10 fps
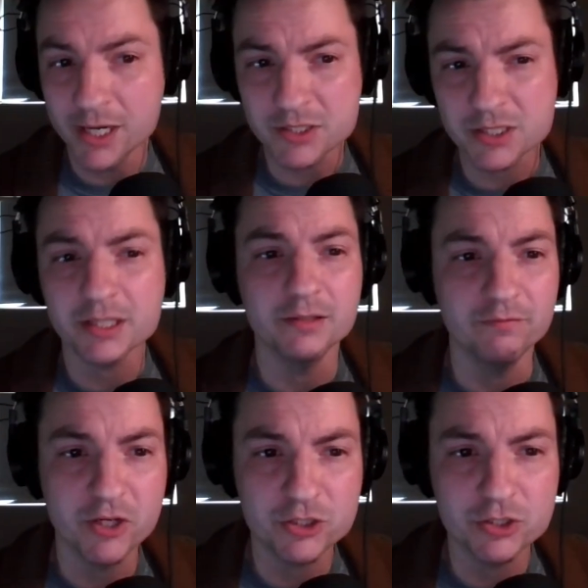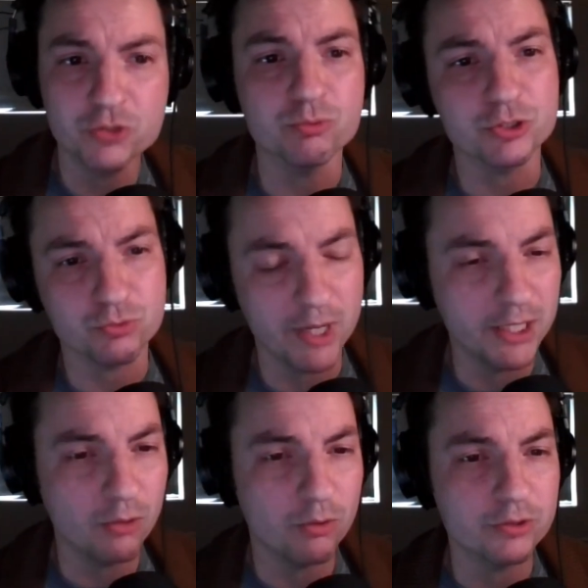arrests, convictions,
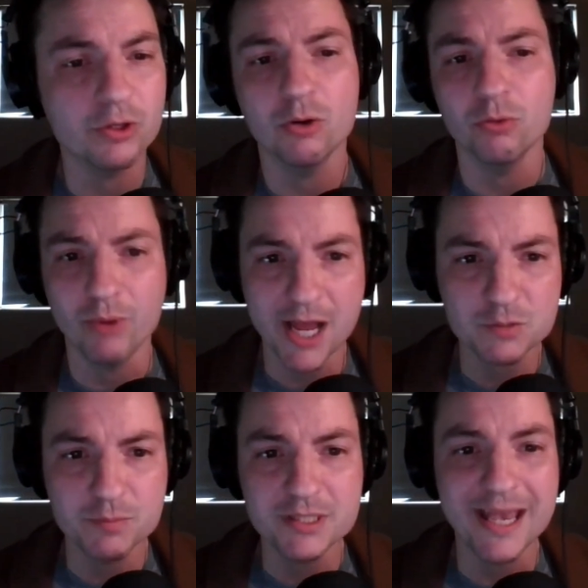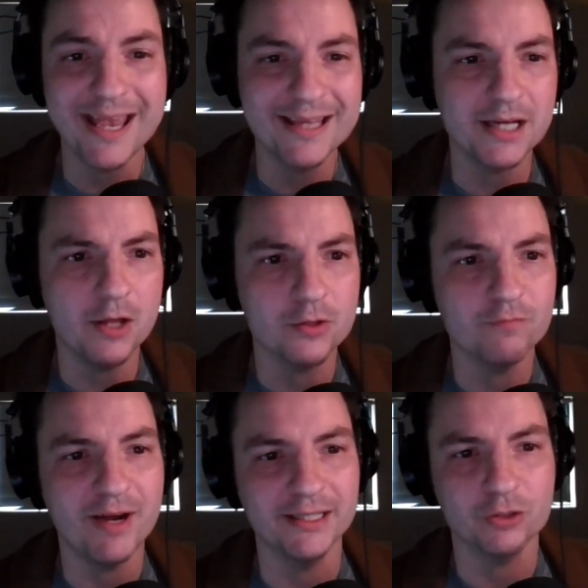restraining order, harassments, and
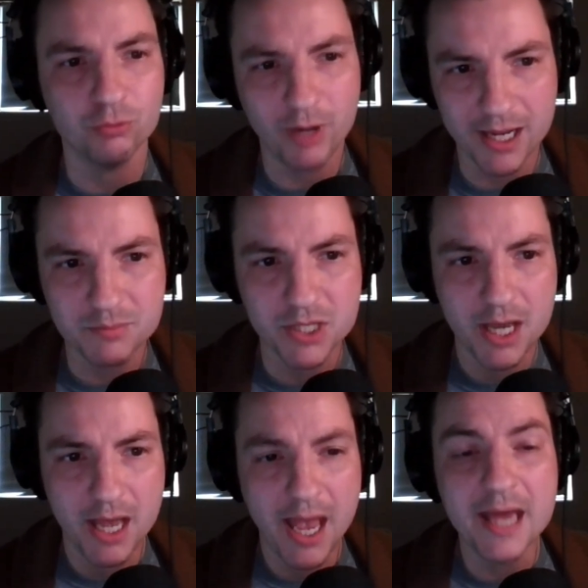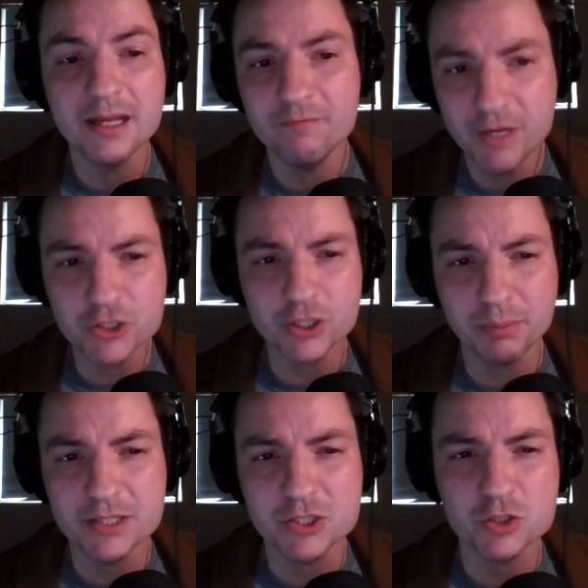other violent crimes, and
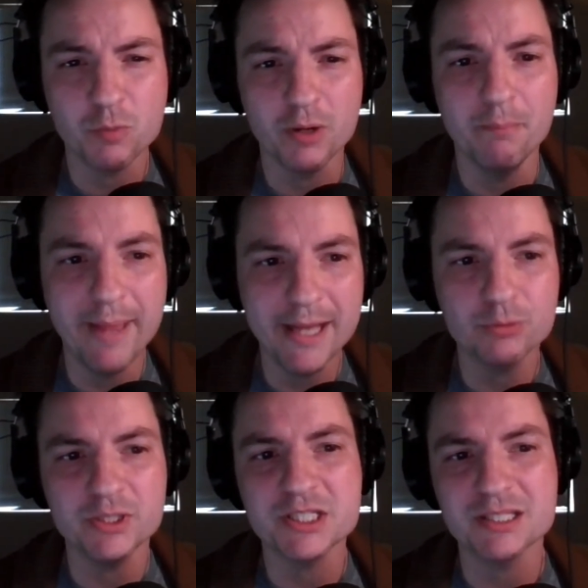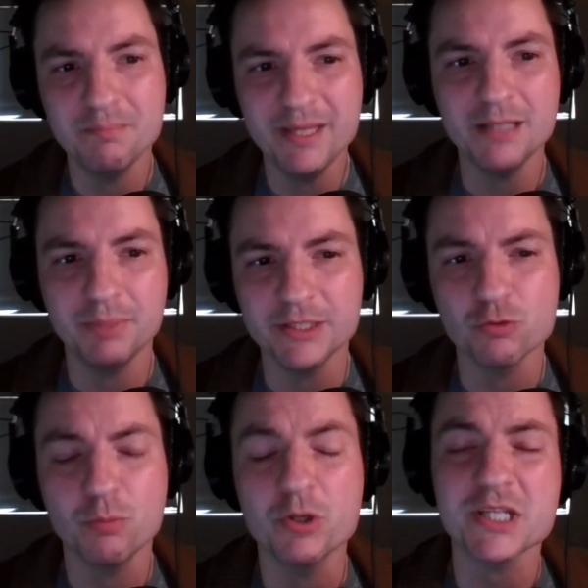eventually plans to support manually submitting
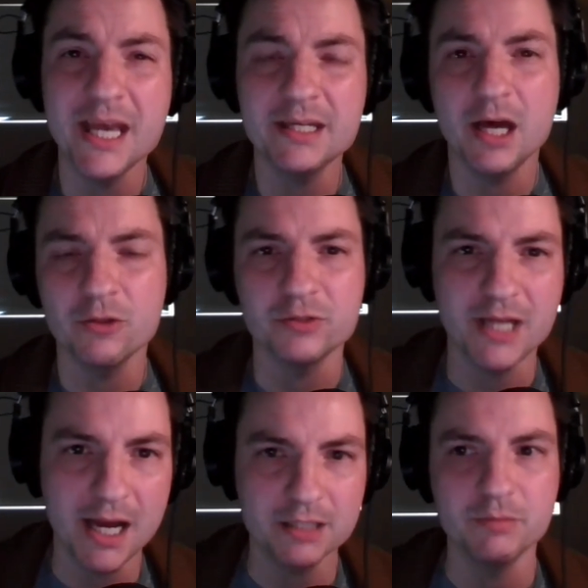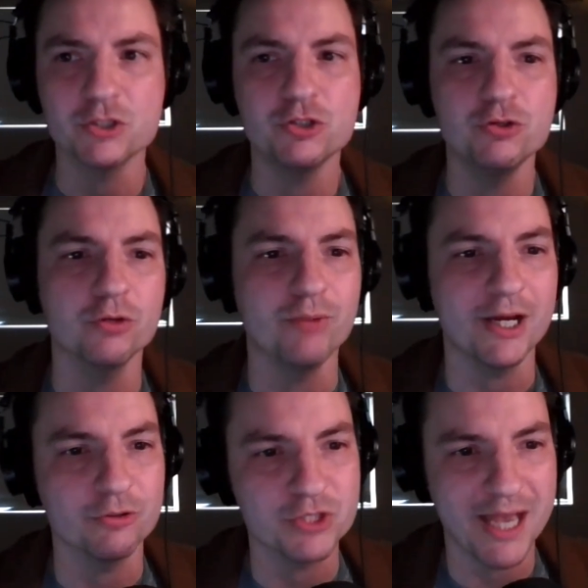police reports and other documents to their
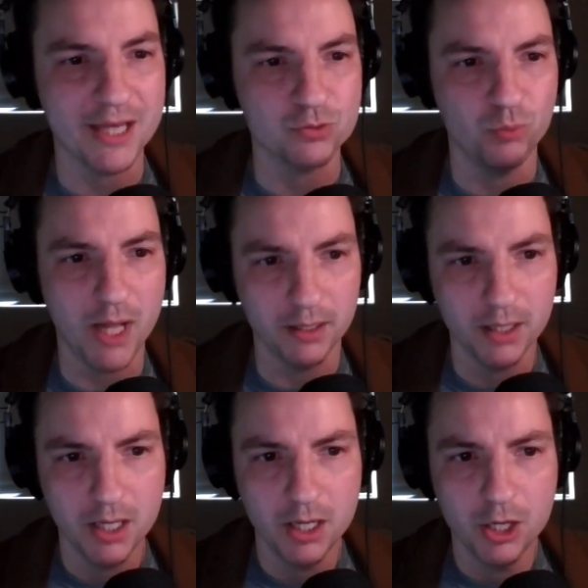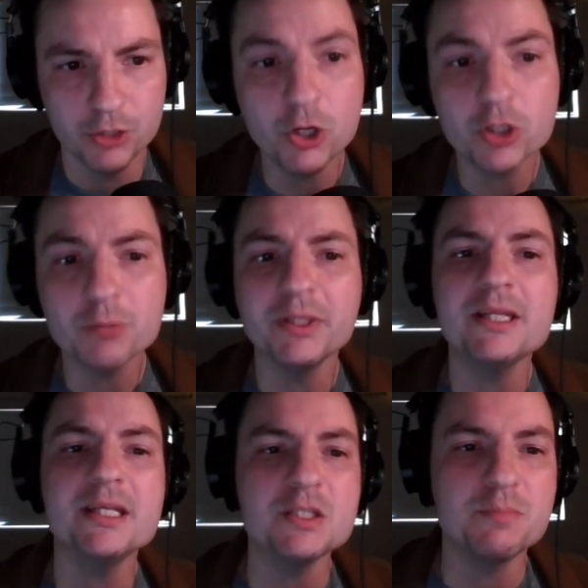records as well.
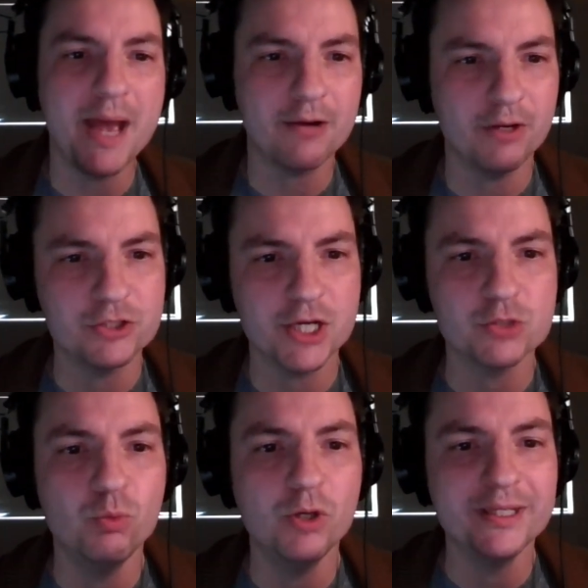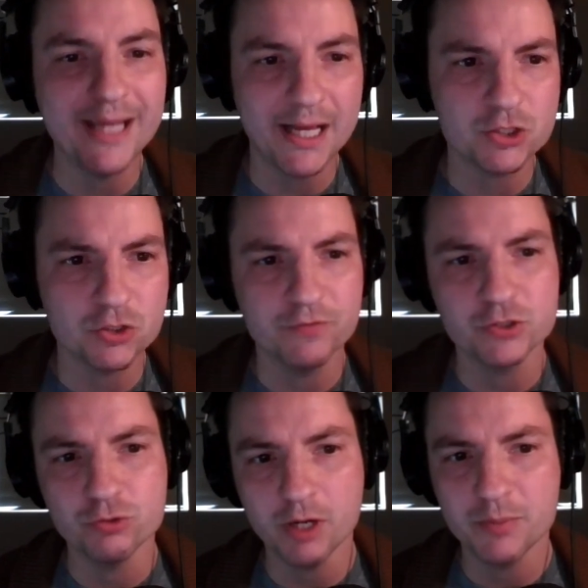Notably, these background checks will not
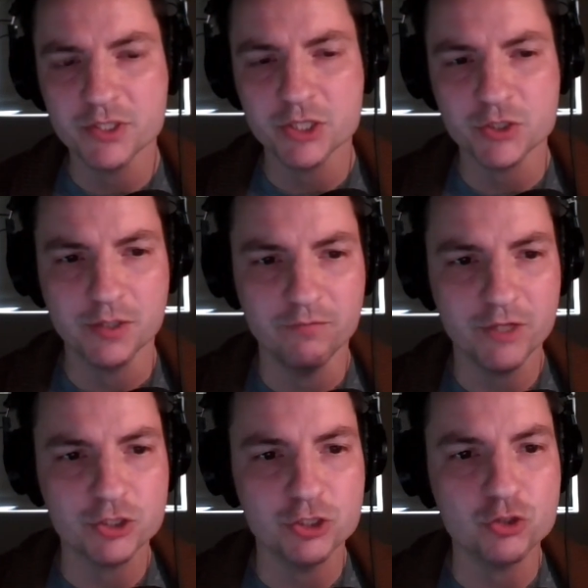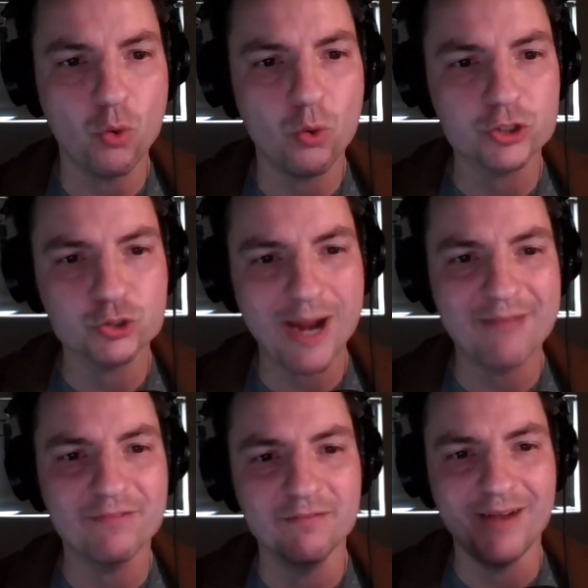surface drug possession convictions or
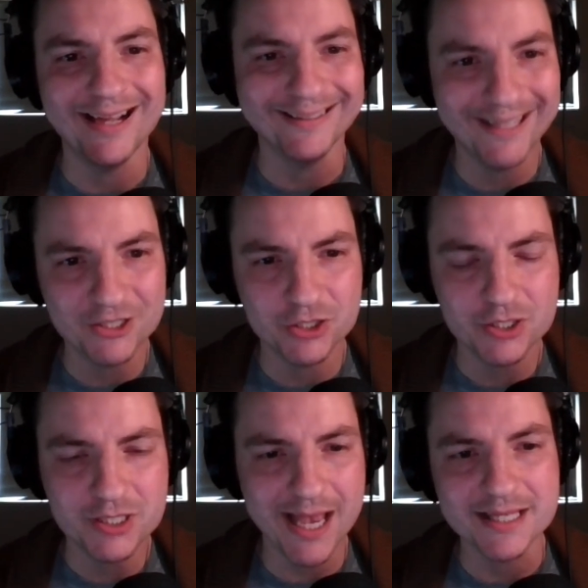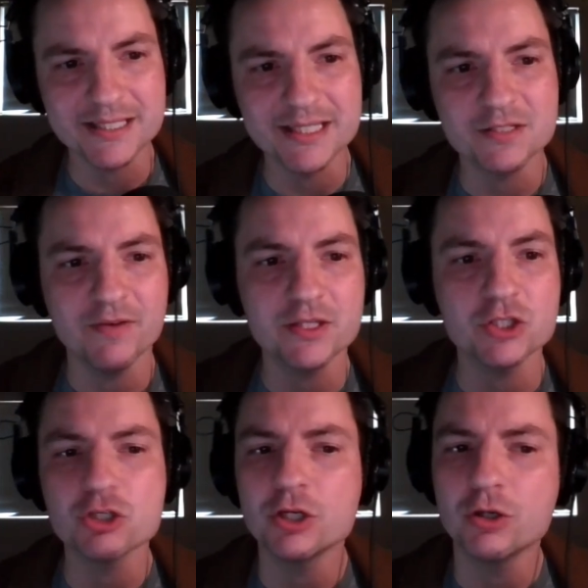traffic violations, as these
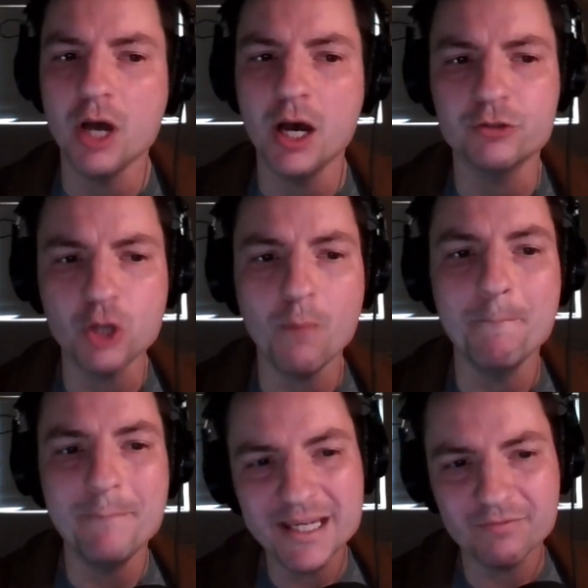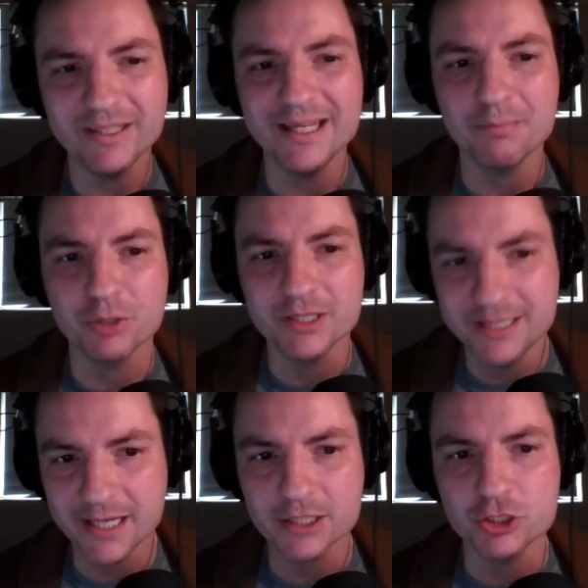offenses uh, don't meaningfully
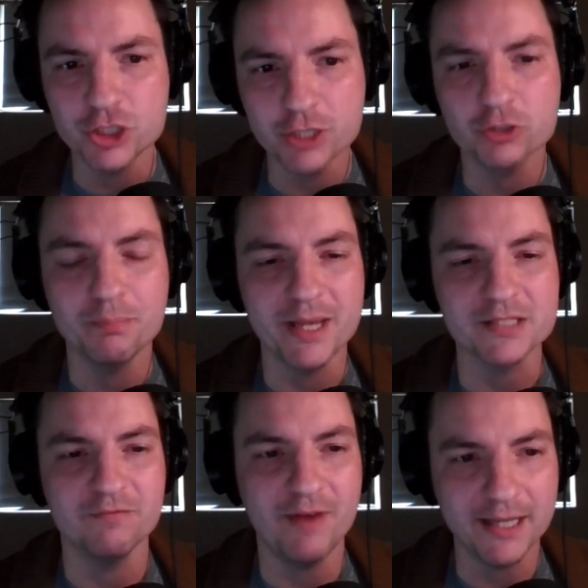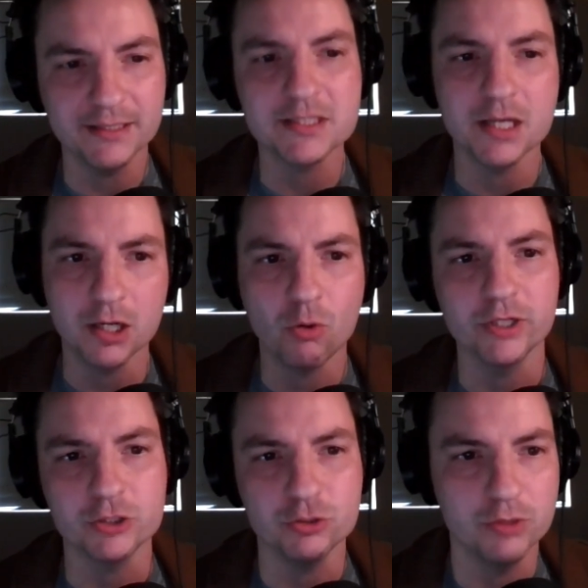predict gender based violence,
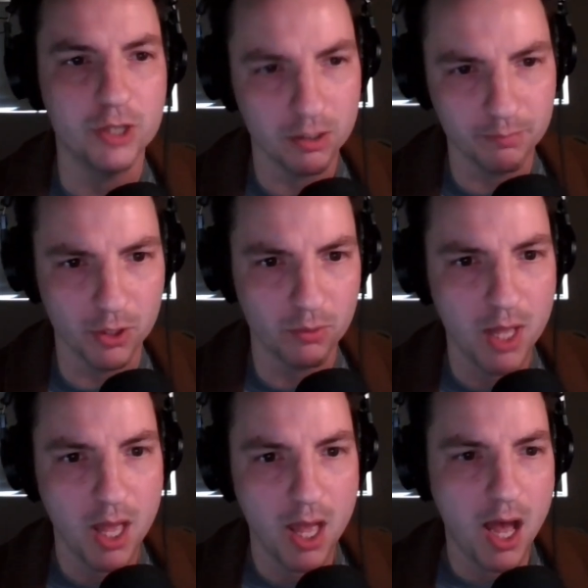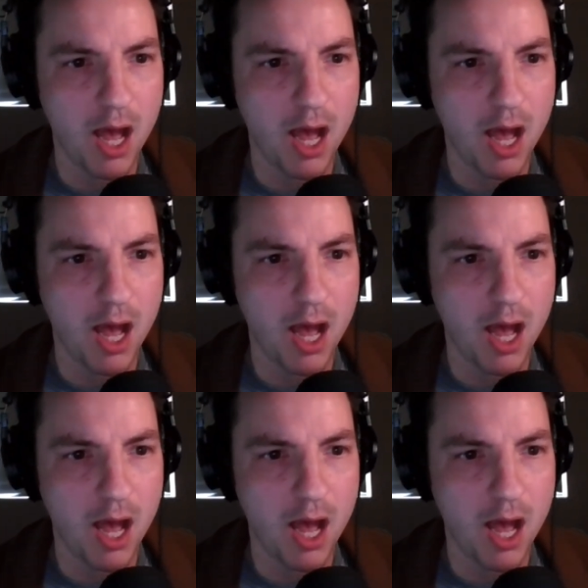according to Garbo.